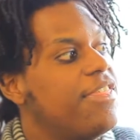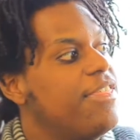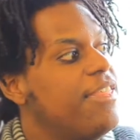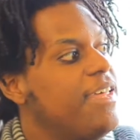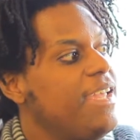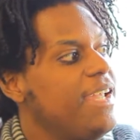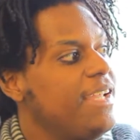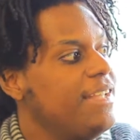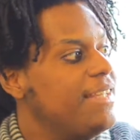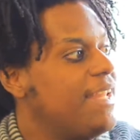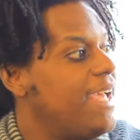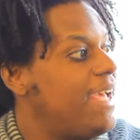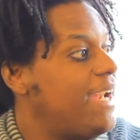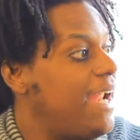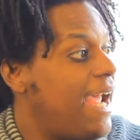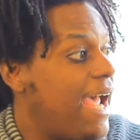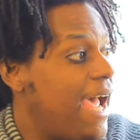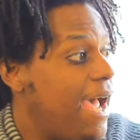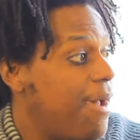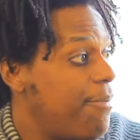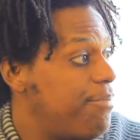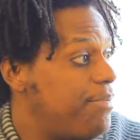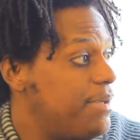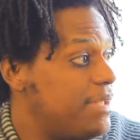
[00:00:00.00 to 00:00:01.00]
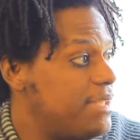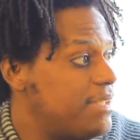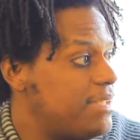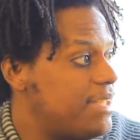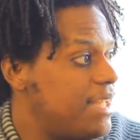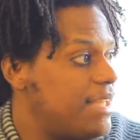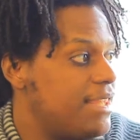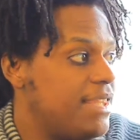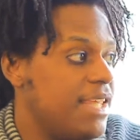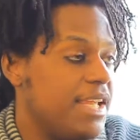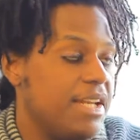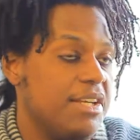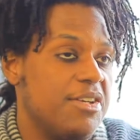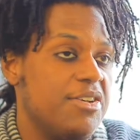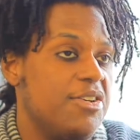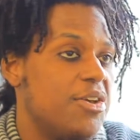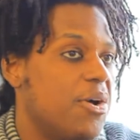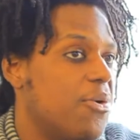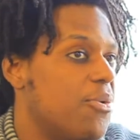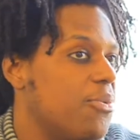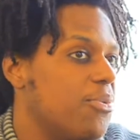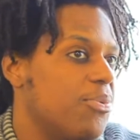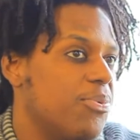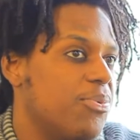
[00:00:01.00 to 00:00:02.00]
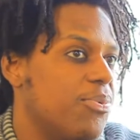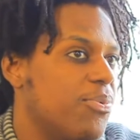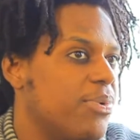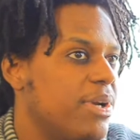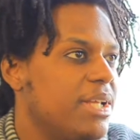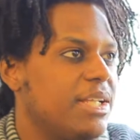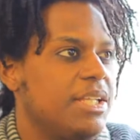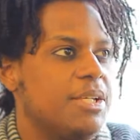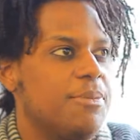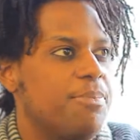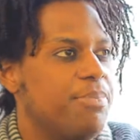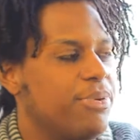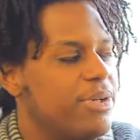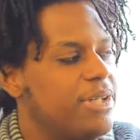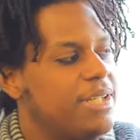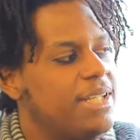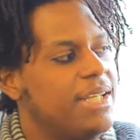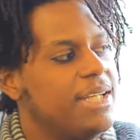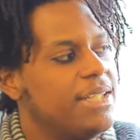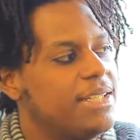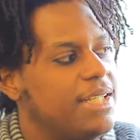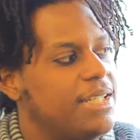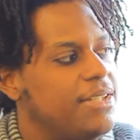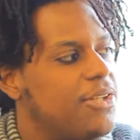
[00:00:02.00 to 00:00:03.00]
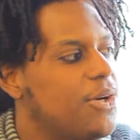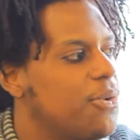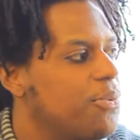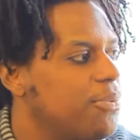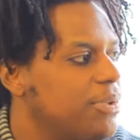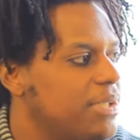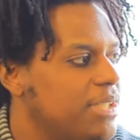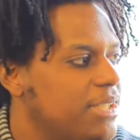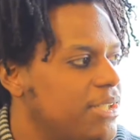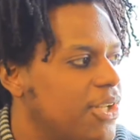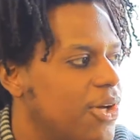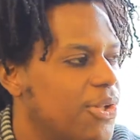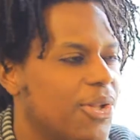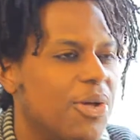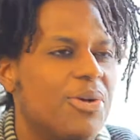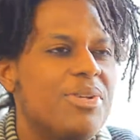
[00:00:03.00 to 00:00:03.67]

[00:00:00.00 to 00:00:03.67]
thing that happens that they don't really predict? They don't really know.